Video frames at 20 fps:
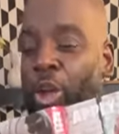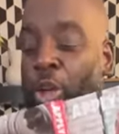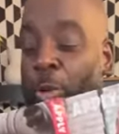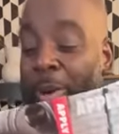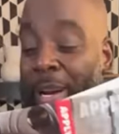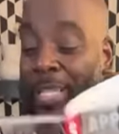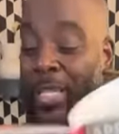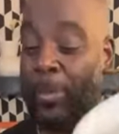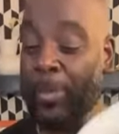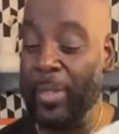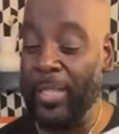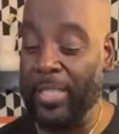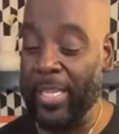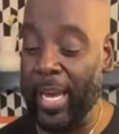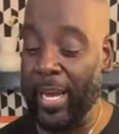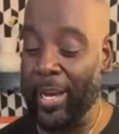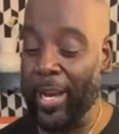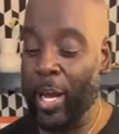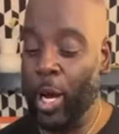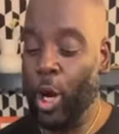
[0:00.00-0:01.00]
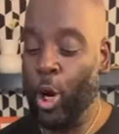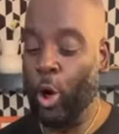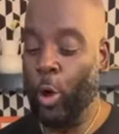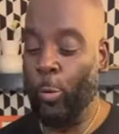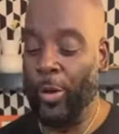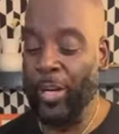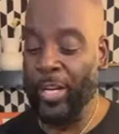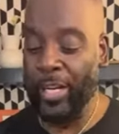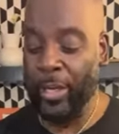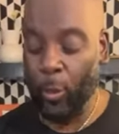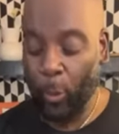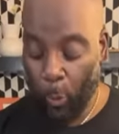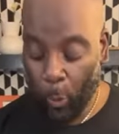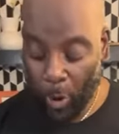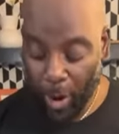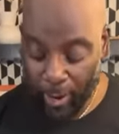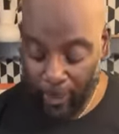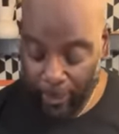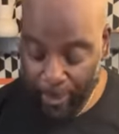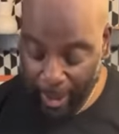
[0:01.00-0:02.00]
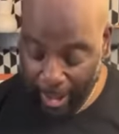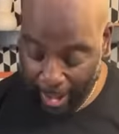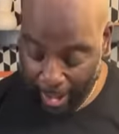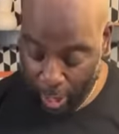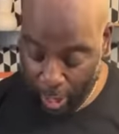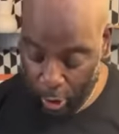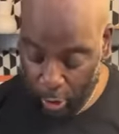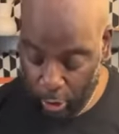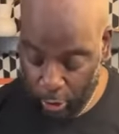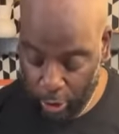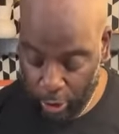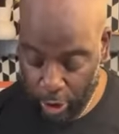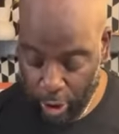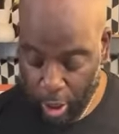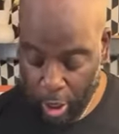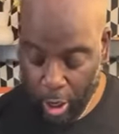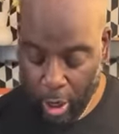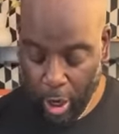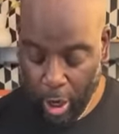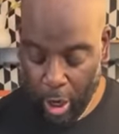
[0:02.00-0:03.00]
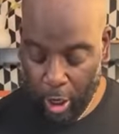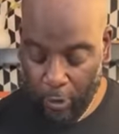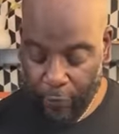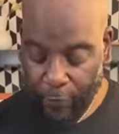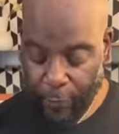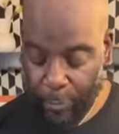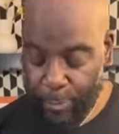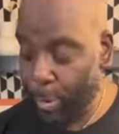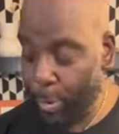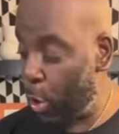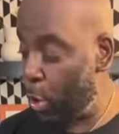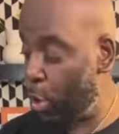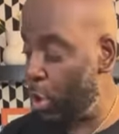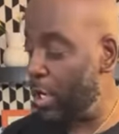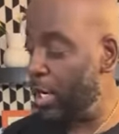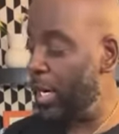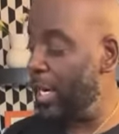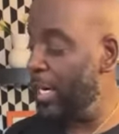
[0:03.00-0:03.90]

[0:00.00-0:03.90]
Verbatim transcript: recipe say we need one pound of bulk